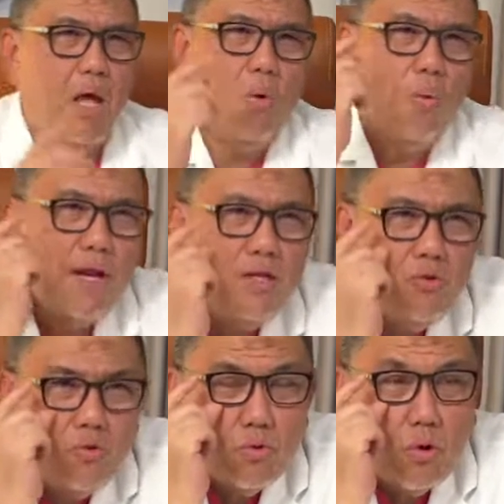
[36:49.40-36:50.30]
when
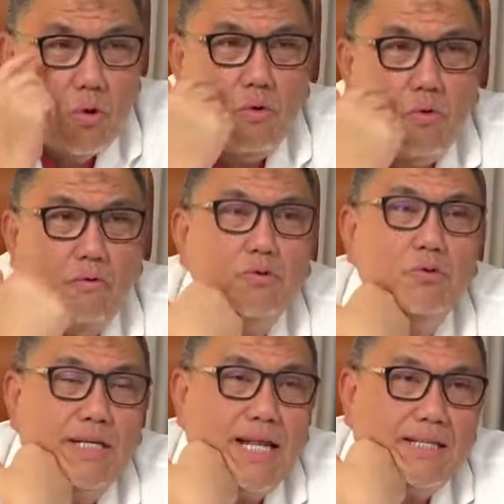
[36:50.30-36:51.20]
you go to
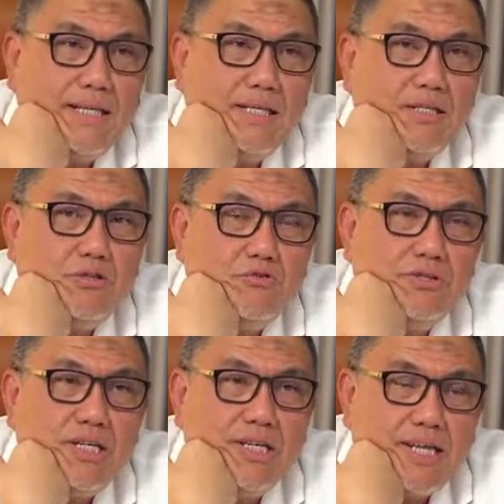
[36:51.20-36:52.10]
the dentist,
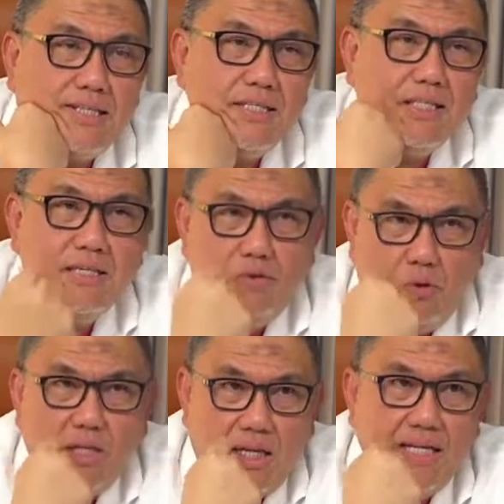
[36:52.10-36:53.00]
usually the dentist gives
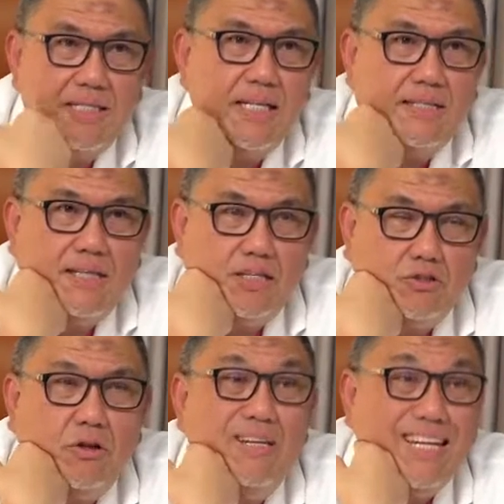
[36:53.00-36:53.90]
local anesthetic. It's
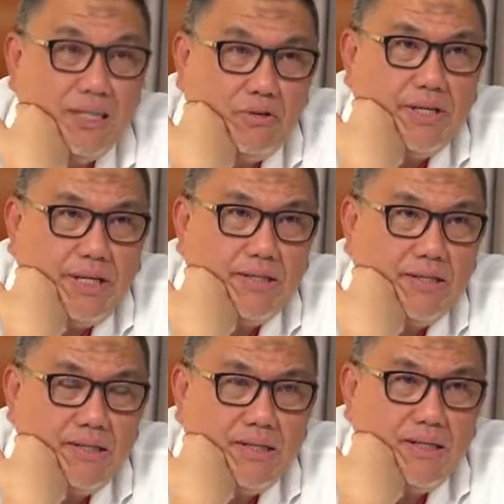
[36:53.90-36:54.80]
called lignocaine.
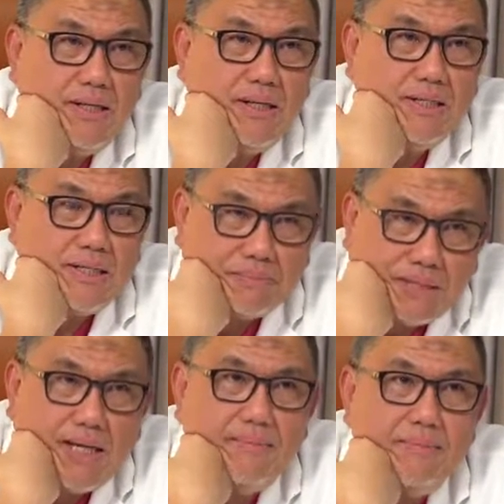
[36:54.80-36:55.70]

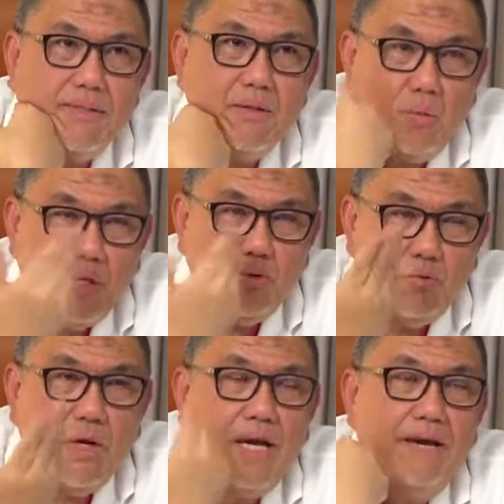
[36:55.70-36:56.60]
Sometimes we
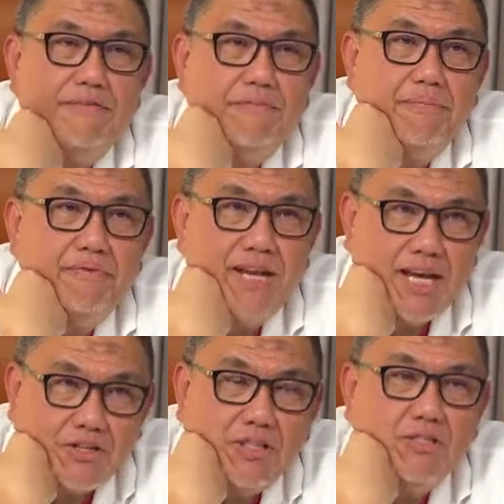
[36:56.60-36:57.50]
do have
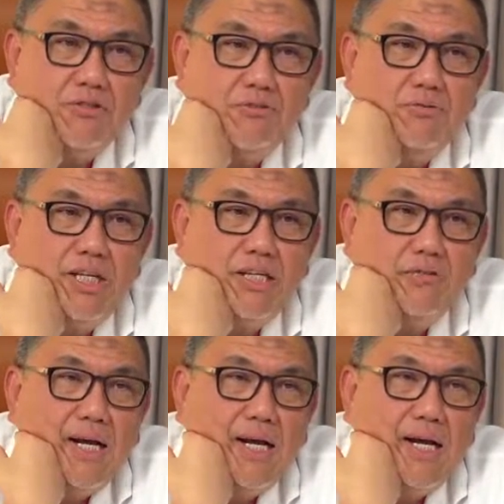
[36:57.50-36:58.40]
reactions to
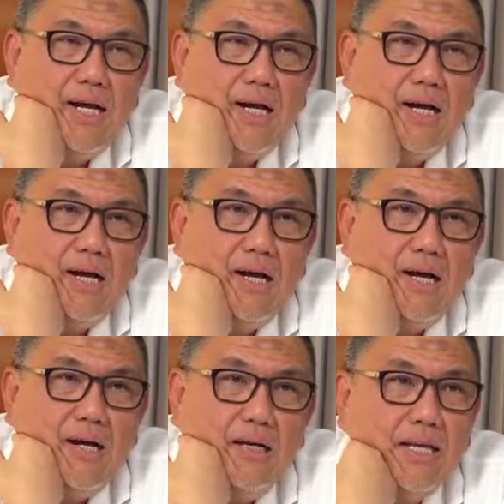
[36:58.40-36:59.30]

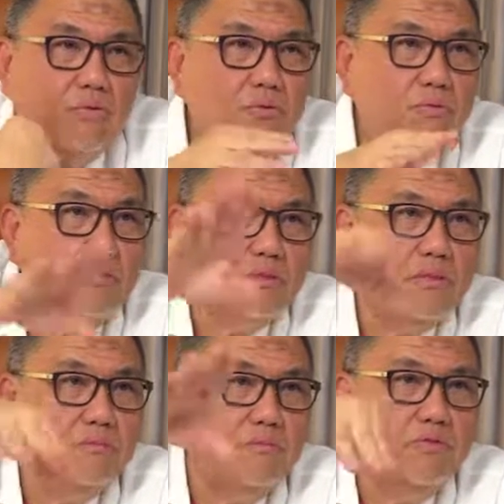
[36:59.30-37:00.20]
lignocaine. Can you not
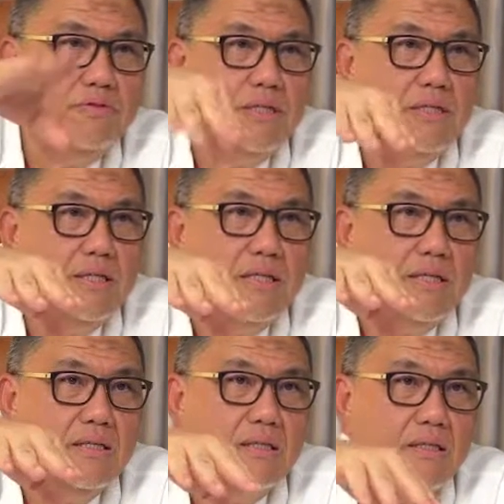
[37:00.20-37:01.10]
move the thing?
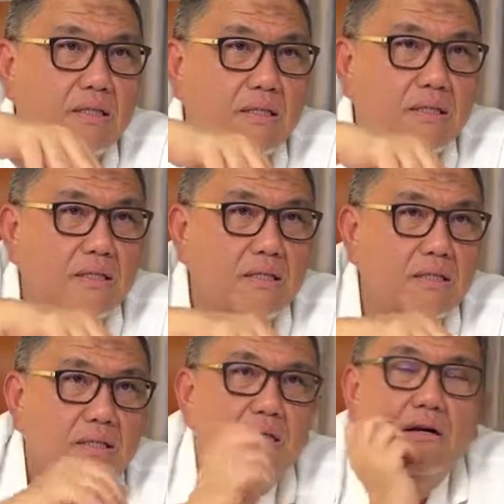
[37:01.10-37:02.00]

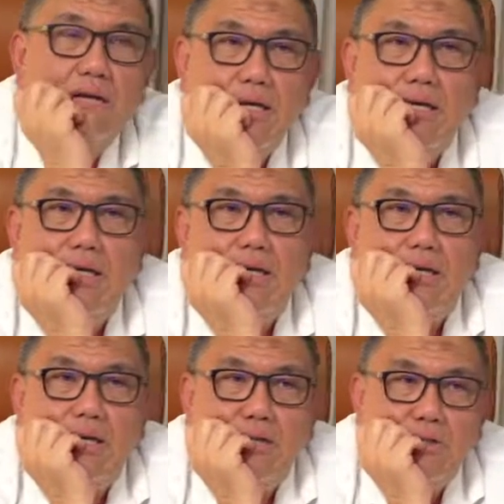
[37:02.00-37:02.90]
Okay.
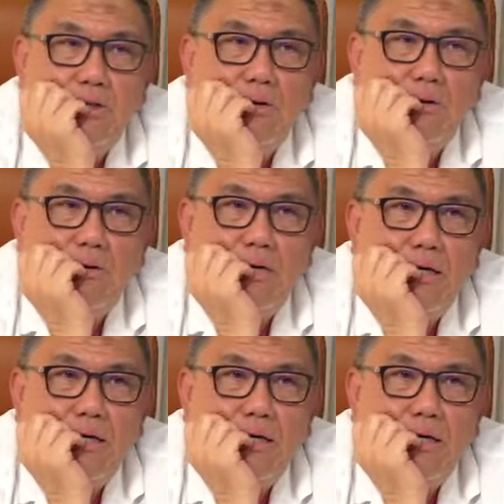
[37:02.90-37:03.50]
So